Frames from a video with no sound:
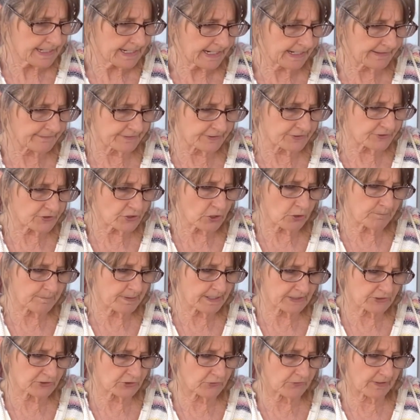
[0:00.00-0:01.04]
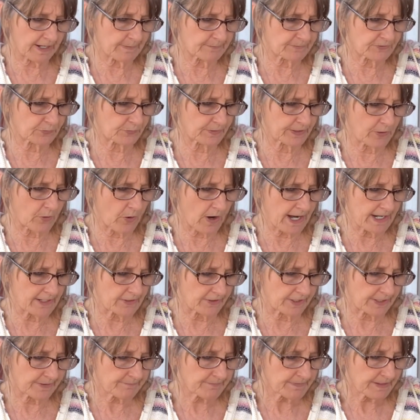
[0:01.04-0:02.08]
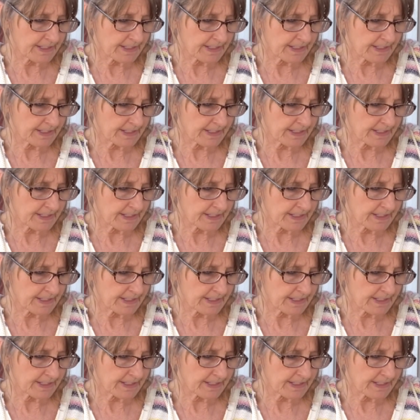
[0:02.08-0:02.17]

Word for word: And there's no pictograms required.